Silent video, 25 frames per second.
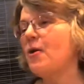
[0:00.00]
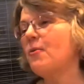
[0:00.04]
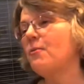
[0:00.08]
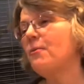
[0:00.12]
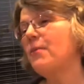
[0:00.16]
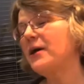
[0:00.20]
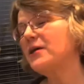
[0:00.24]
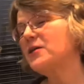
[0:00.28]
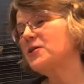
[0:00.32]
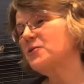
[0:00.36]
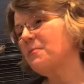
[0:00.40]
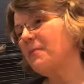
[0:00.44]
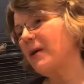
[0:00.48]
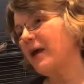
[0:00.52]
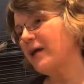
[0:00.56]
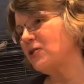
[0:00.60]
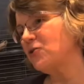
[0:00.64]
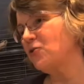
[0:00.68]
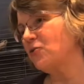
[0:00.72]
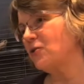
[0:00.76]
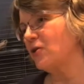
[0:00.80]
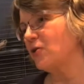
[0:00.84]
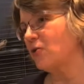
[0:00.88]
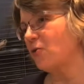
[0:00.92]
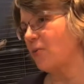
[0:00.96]
But back
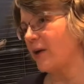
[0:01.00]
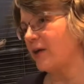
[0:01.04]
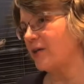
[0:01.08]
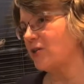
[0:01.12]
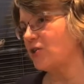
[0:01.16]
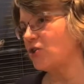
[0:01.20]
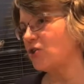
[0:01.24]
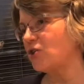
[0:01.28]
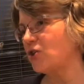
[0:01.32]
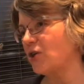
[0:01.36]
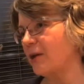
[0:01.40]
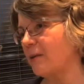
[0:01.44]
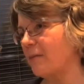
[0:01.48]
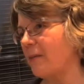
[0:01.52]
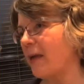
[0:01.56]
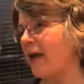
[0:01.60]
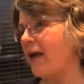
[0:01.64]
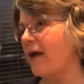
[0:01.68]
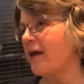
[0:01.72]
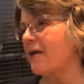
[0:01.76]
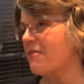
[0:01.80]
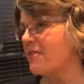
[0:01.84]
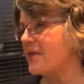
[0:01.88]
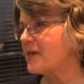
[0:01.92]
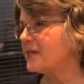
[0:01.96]
to your question,
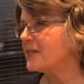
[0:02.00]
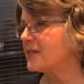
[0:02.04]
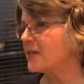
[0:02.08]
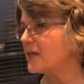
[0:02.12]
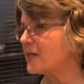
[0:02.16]
this